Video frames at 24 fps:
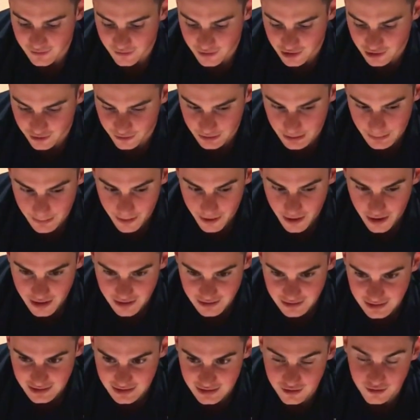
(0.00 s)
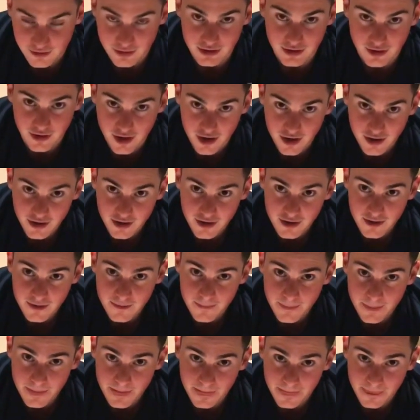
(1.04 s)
If you guys want to pause it and do it longer,